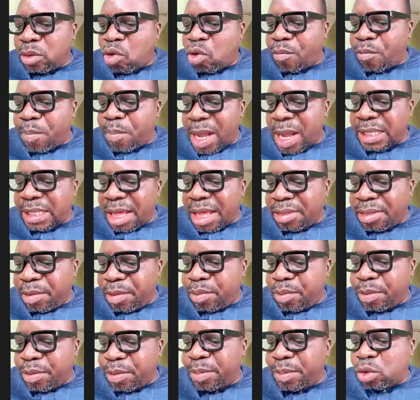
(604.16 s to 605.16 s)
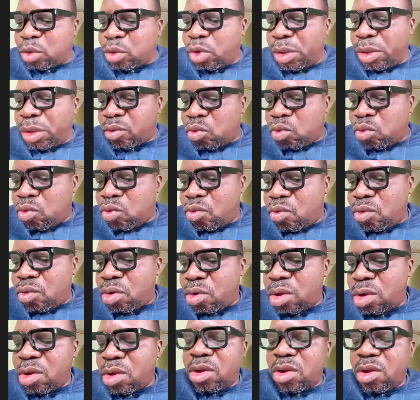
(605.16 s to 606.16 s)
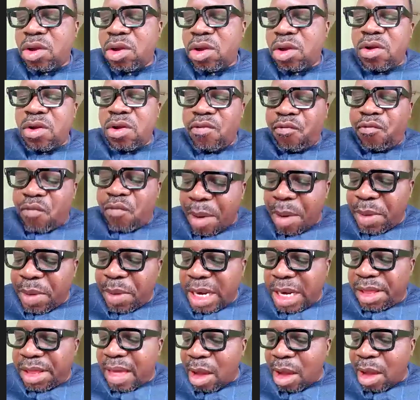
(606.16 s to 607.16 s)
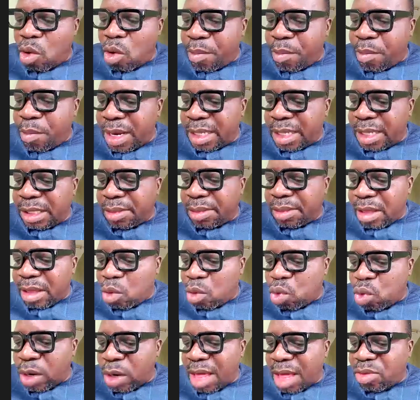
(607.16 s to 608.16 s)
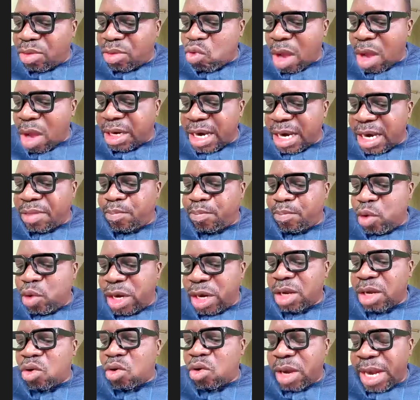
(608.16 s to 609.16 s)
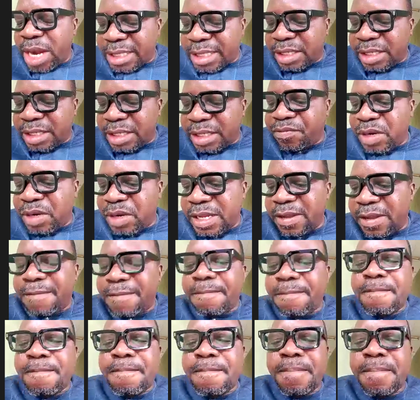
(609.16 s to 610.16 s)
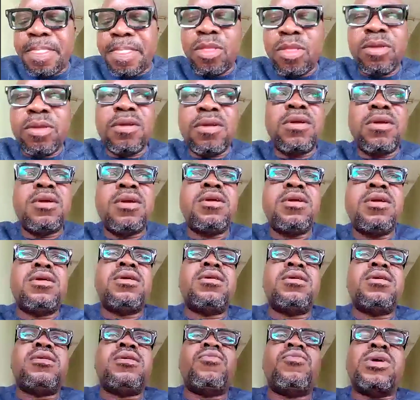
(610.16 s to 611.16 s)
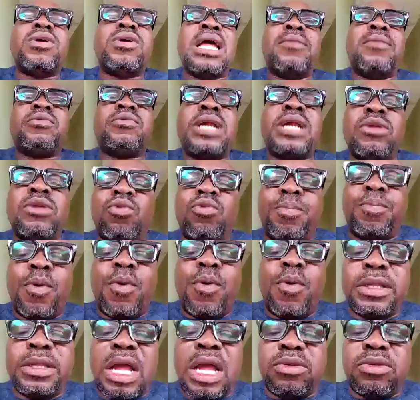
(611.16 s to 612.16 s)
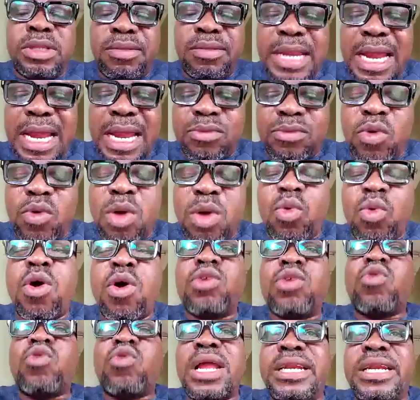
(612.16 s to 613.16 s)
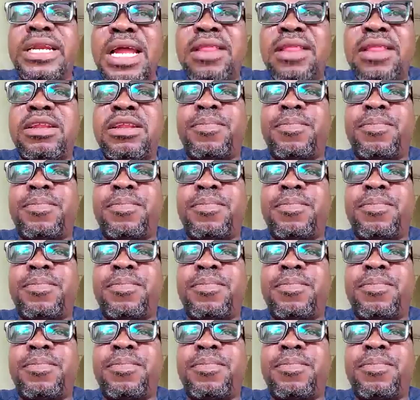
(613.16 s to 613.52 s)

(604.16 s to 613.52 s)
of partnerships between school, families, and community stakeholders to address bullying collectively. What I'm trying to point out is that when we want to address the